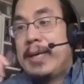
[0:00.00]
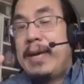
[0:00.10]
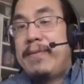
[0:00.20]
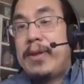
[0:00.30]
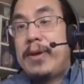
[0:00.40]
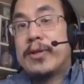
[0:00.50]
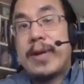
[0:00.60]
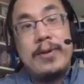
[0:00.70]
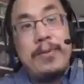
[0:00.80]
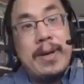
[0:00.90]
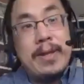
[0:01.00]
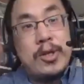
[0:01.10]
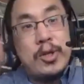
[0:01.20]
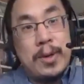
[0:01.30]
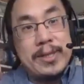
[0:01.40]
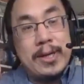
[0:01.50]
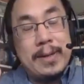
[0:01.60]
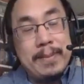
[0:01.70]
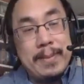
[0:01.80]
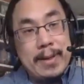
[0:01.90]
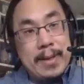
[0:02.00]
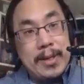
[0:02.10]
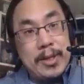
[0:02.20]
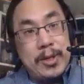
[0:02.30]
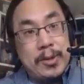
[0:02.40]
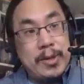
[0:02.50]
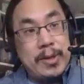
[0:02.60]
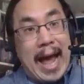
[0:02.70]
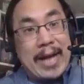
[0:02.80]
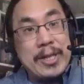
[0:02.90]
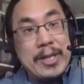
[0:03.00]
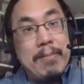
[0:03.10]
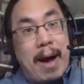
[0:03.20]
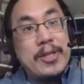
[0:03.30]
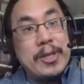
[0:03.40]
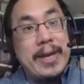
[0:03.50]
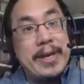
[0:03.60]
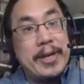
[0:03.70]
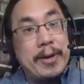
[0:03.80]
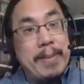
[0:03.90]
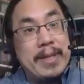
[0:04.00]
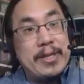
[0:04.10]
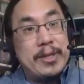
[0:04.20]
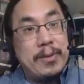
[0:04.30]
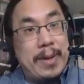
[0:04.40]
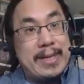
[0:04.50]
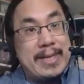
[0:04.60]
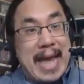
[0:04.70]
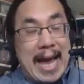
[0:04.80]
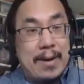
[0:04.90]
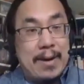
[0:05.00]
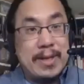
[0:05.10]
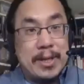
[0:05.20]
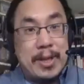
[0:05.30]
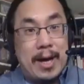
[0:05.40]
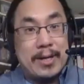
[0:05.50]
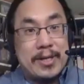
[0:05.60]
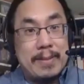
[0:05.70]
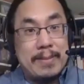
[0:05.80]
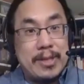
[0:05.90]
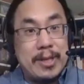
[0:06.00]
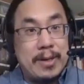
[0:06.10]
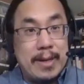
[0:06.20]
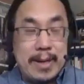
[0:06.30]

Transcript: even though you're trying to win in the short term, you're actually modulating your ability to win down in the long term. So